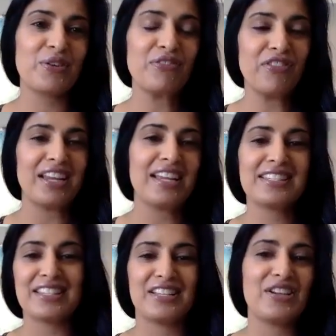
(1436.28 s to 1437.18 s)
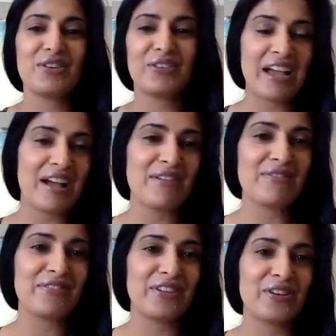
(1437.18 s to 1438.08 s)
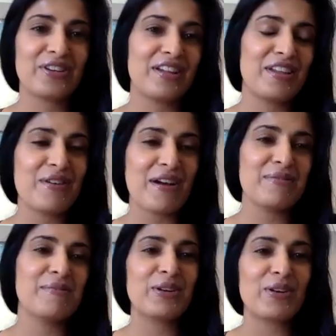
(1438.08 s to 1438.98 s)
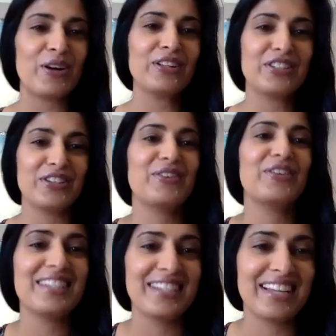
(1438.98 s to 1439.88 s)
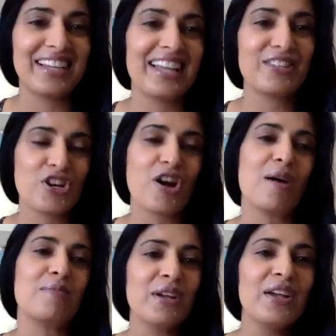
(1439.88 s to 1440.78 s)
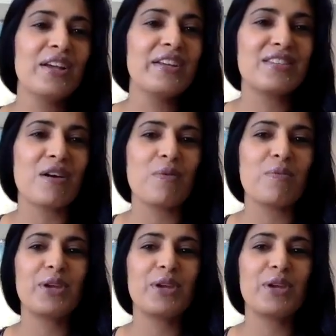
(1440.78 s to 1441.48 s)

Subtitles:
fittings and you haven't been called, you didn't get the job. So